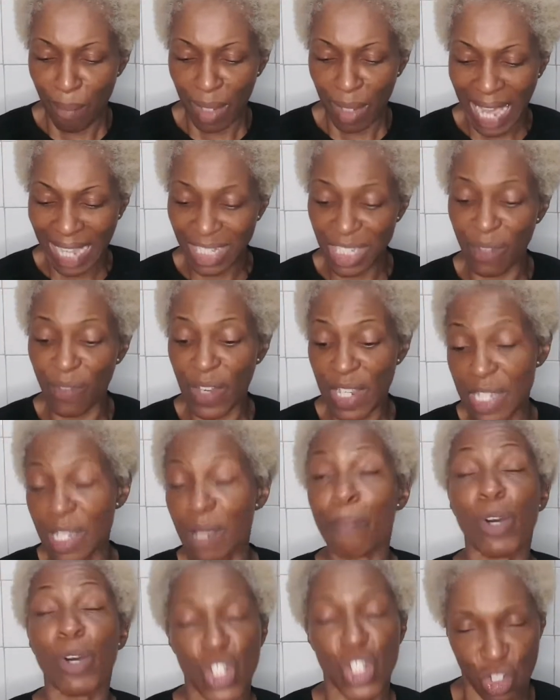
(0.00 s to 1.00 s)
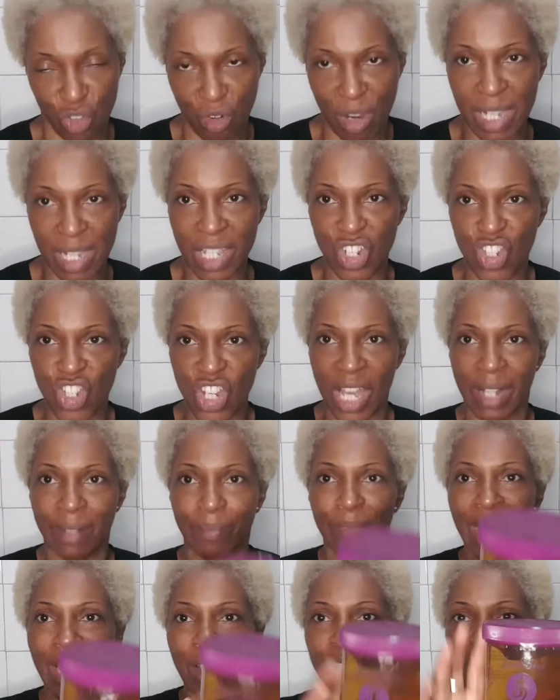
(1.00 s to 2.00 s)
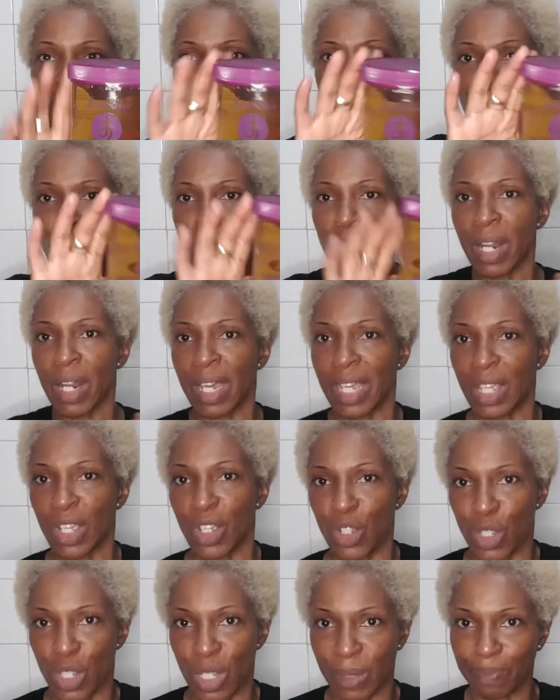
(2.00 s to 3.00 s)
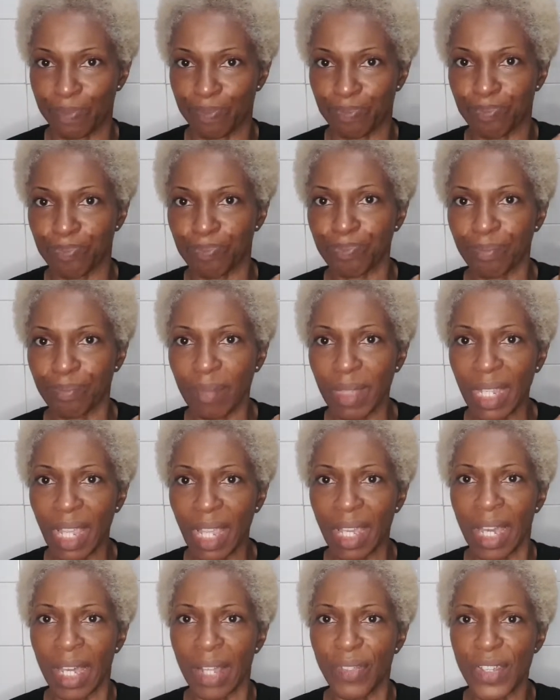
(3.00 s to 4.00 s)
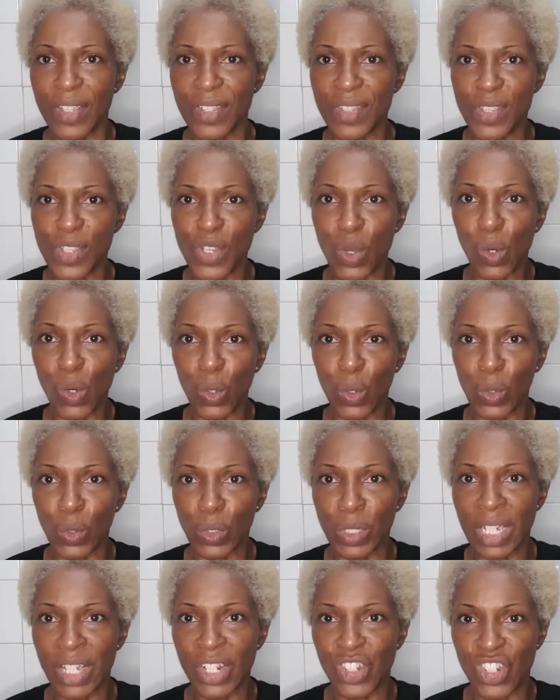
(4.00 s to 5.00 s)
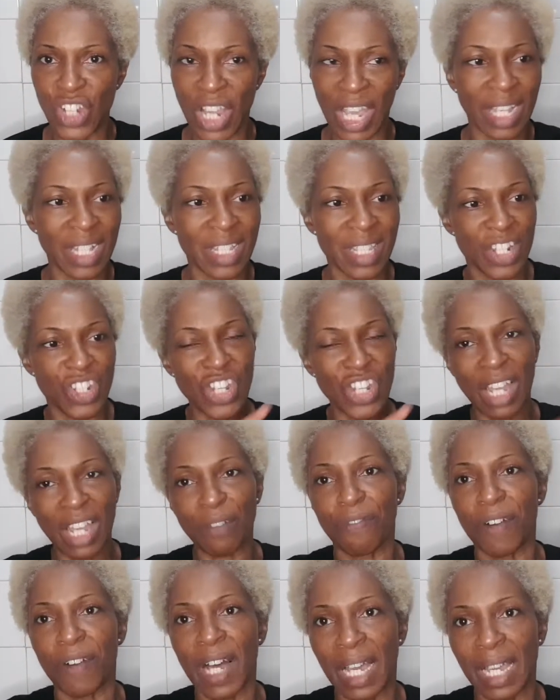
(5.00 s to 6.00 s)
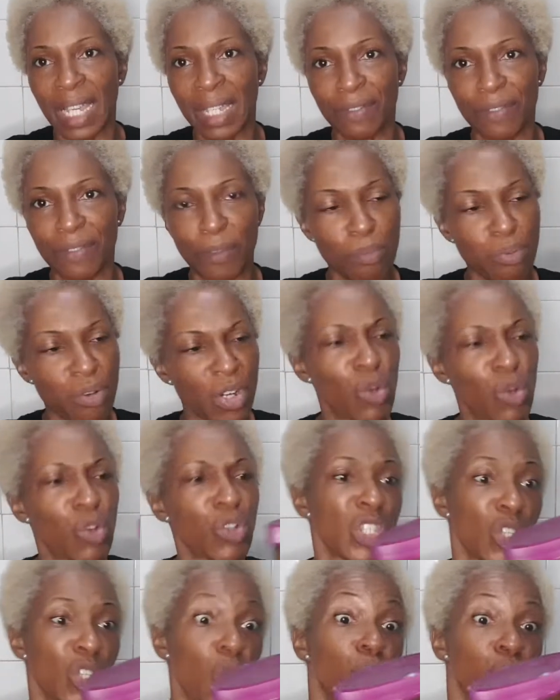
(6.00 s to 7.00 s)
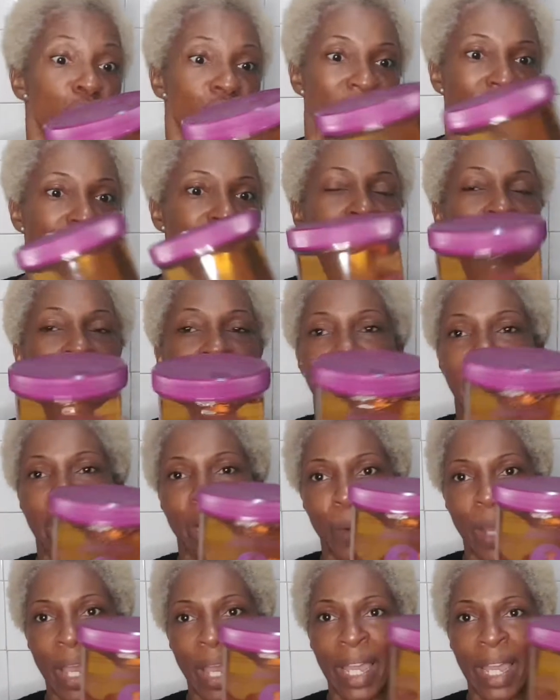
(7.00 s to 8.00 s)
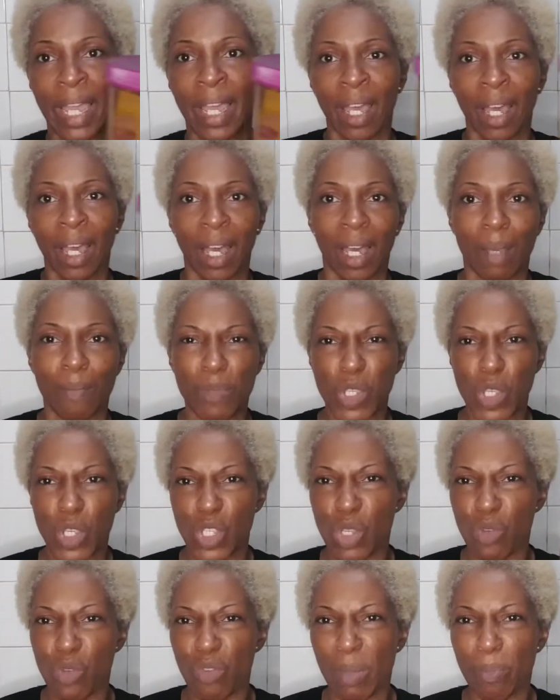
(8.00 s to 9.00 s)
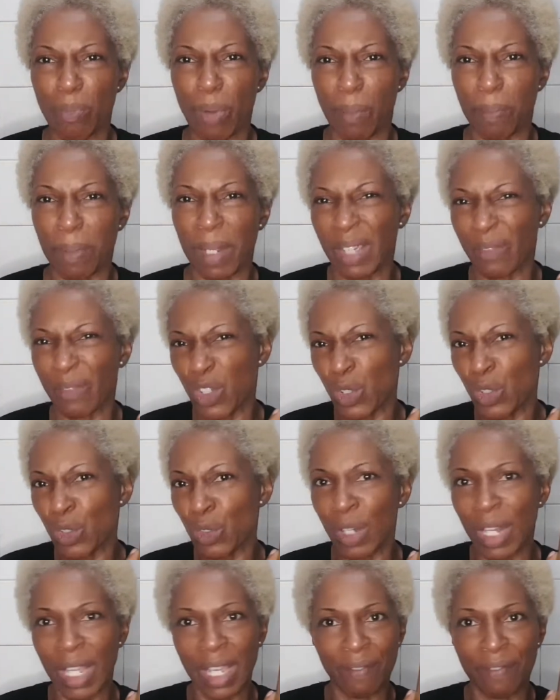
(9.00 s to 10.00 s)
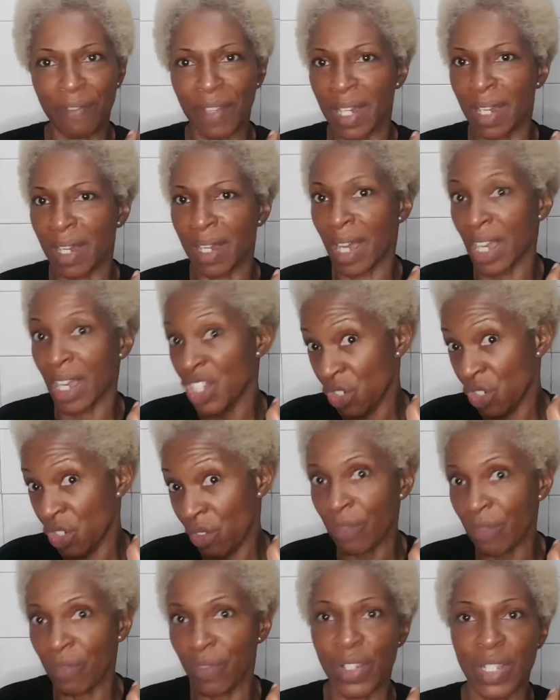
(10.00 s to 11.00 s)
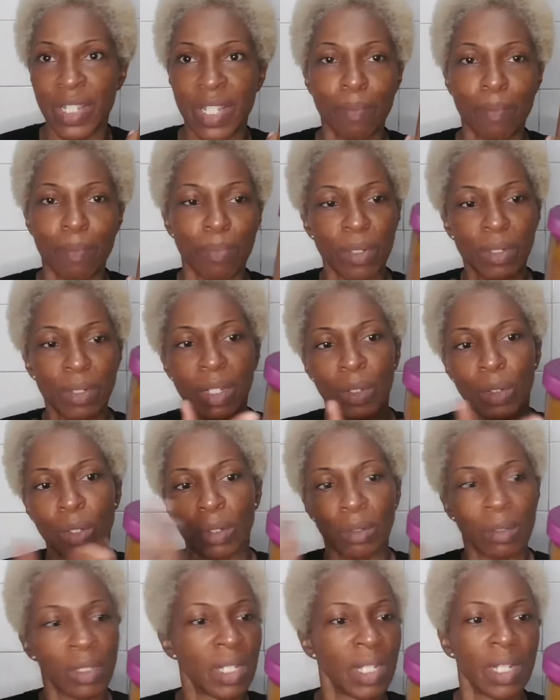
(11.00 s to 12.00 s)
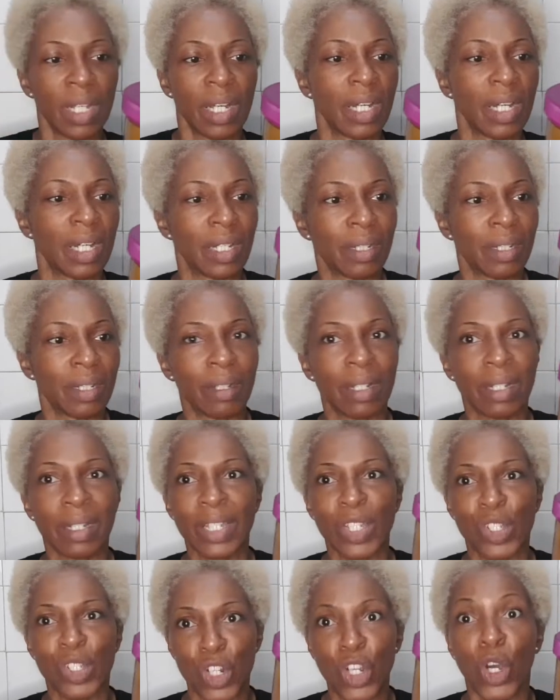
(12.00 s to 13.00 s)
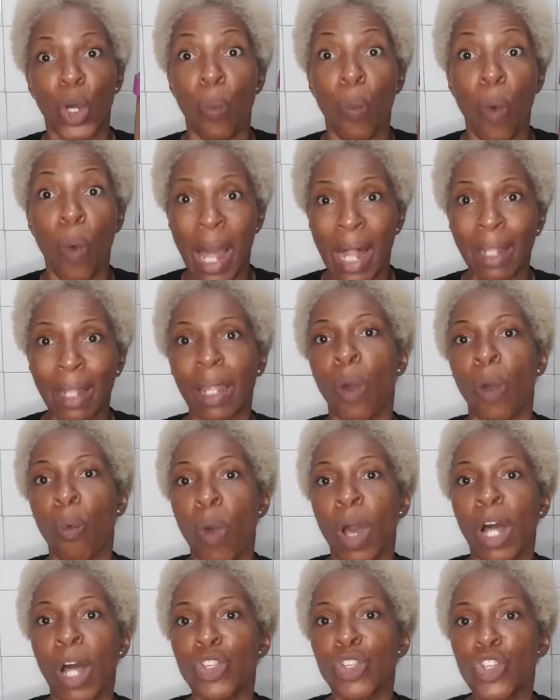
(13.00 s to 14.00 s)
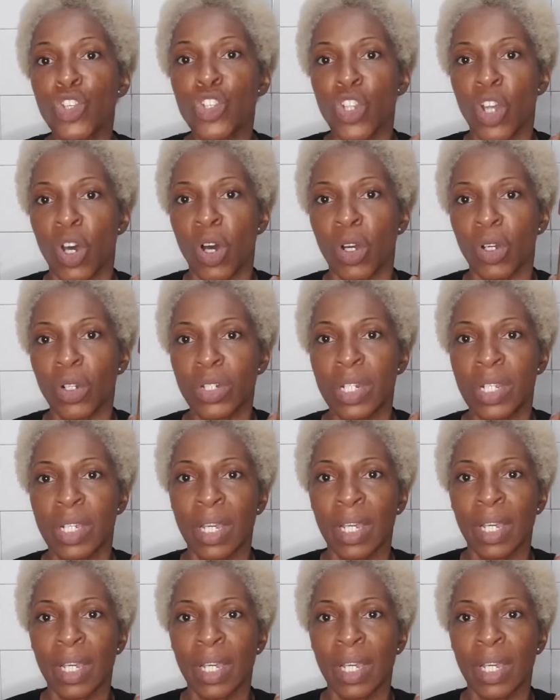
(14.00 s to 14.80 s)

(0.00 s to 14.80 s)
activator moisturizer gel. Now this is what I use. This is called it's a Jack 5 product, or it's called Jack 5 anyway. So it's a really popular if you live in Nigeria, for example, or a well stocked